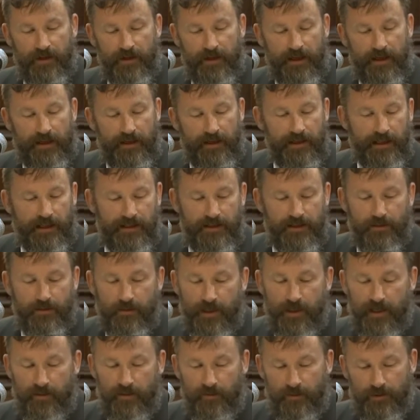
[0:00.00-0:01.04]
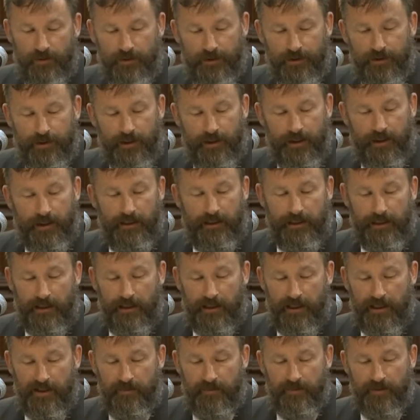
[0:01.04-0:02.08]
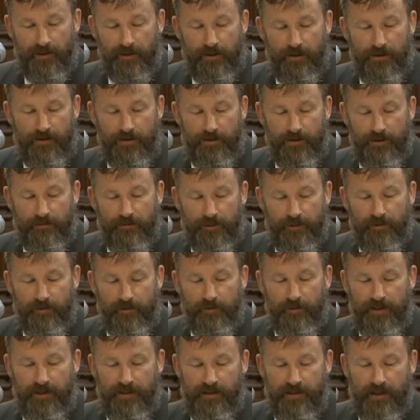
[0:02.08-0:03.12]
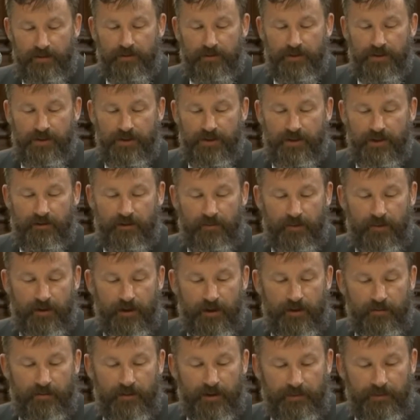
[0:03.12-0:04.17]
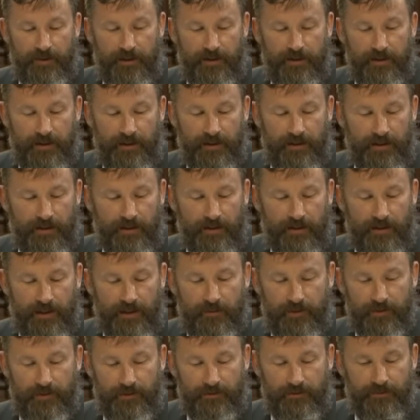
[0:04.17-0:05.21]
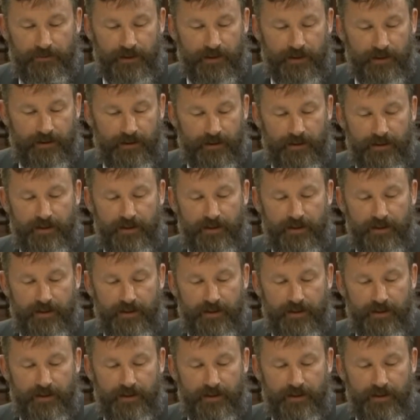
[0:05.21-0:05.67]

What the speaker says: I collected rainwater in clean glass bowls on the roof of my San Francisco apartment building on April 5th,